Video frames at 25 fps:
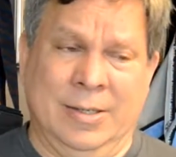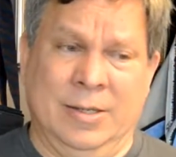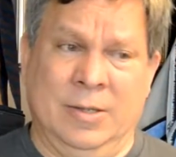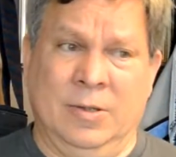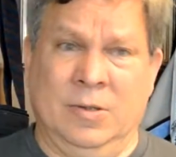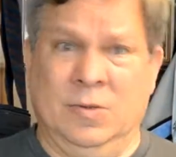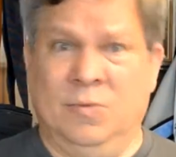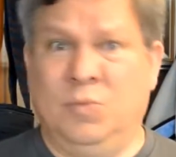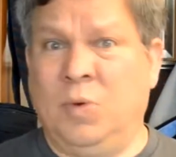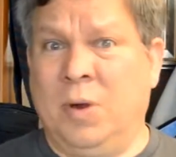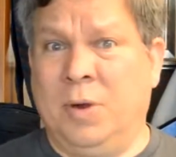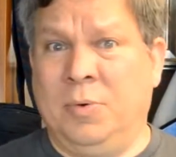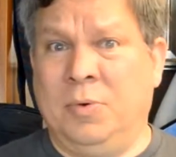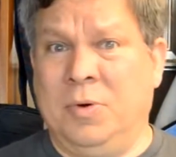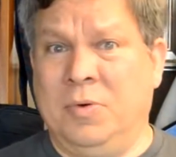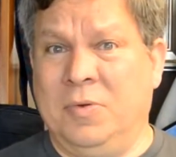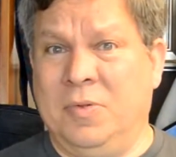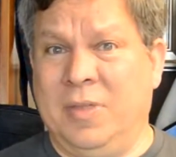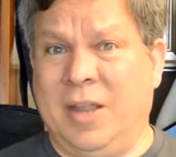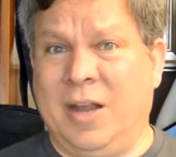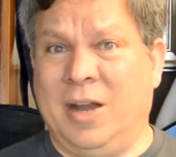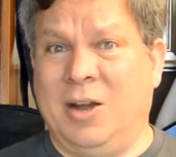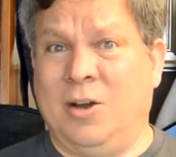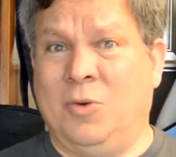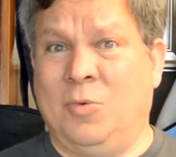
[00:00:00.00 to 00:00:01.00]
And we were
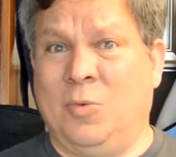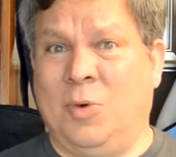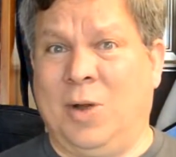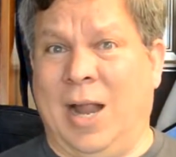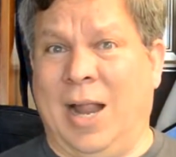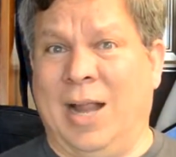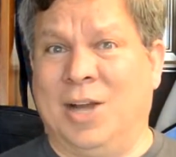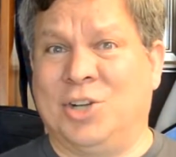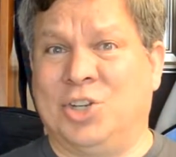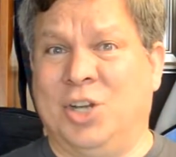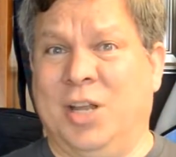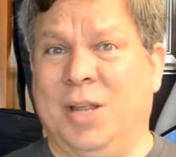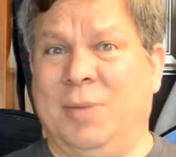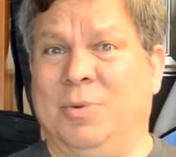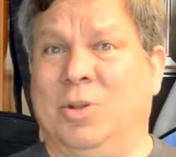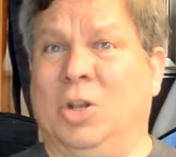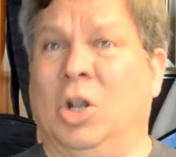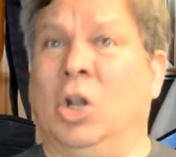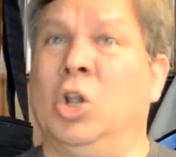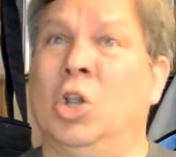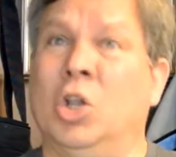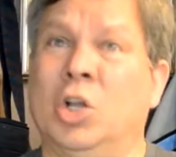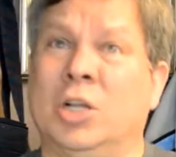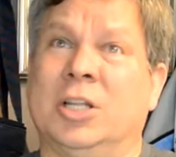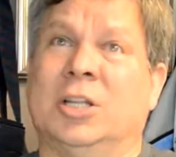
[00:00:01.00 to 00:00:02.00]
there, we're actually able to
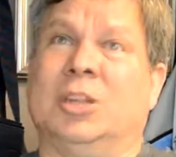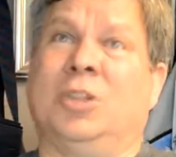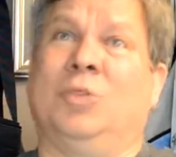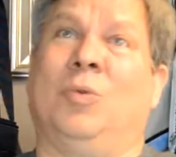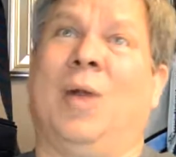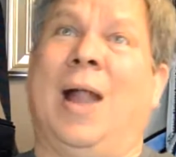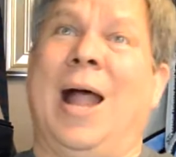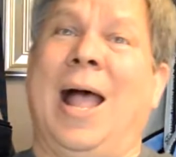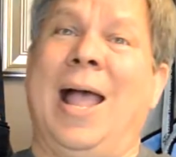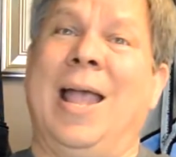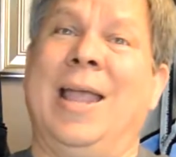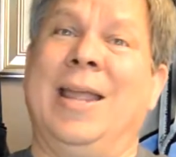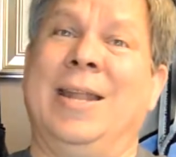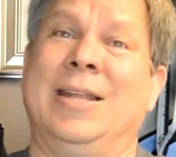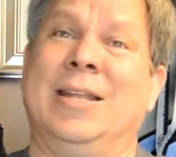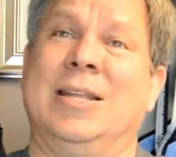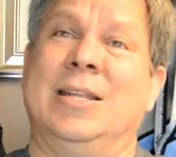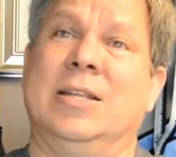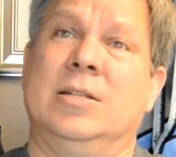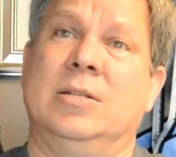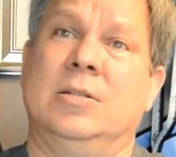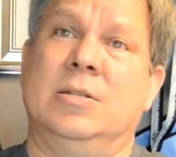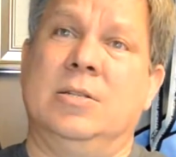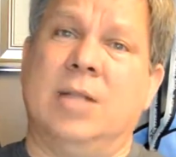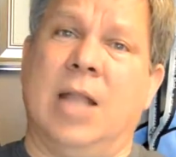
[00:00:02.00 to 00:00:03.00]
look at the ride
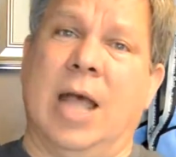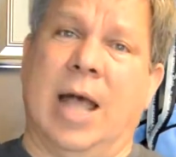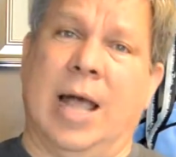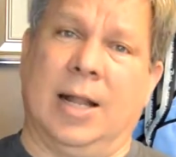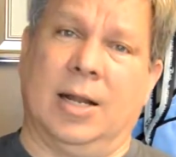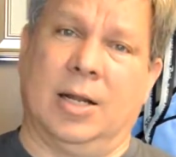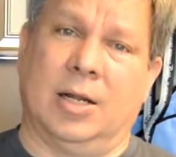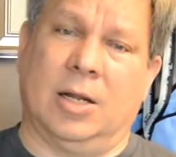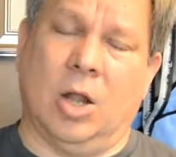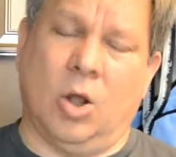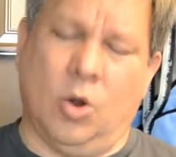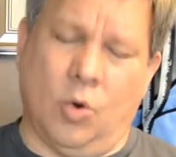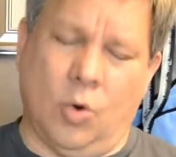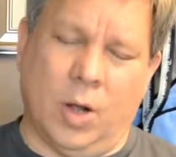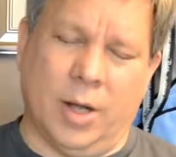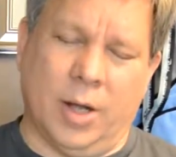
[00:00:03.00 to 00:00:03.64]
and not go